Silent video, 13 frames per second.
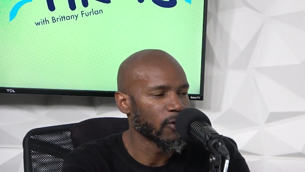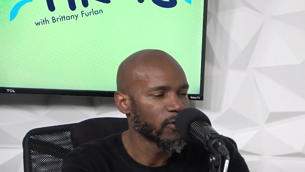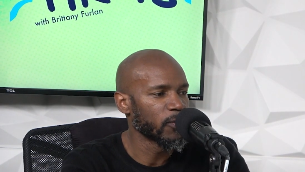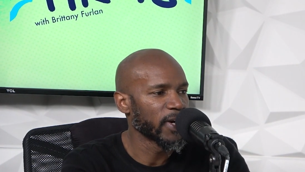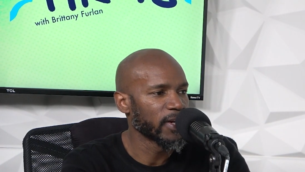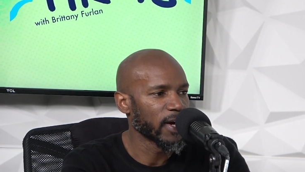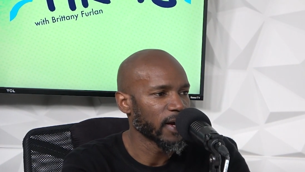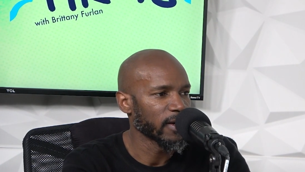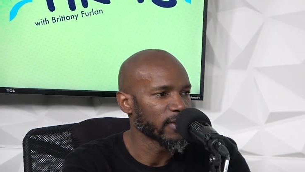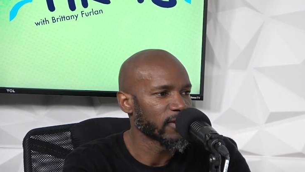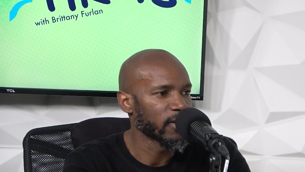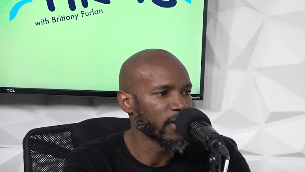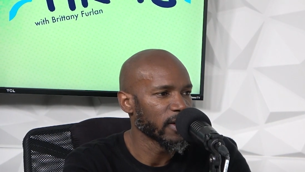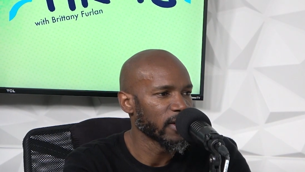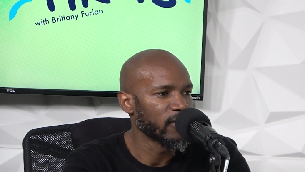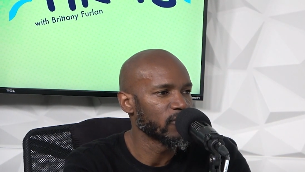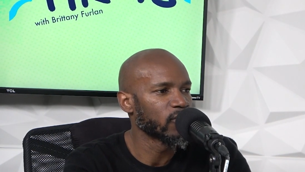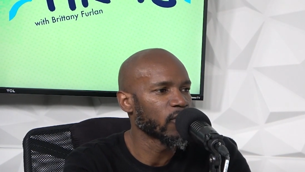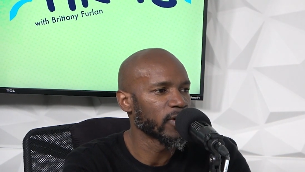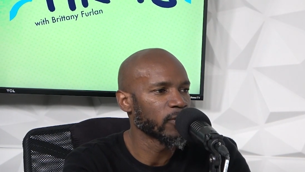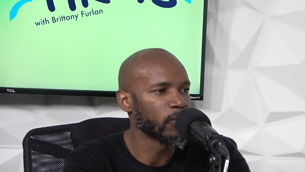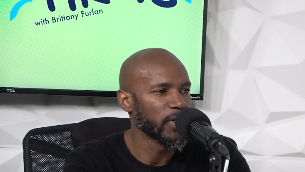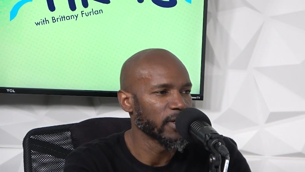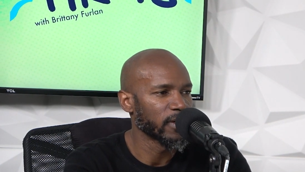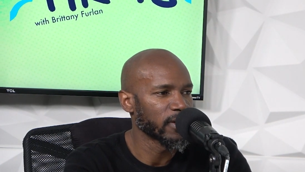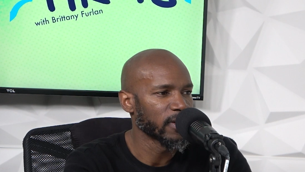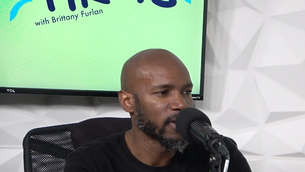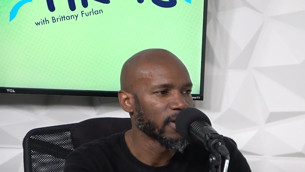The only way to enjoy the week,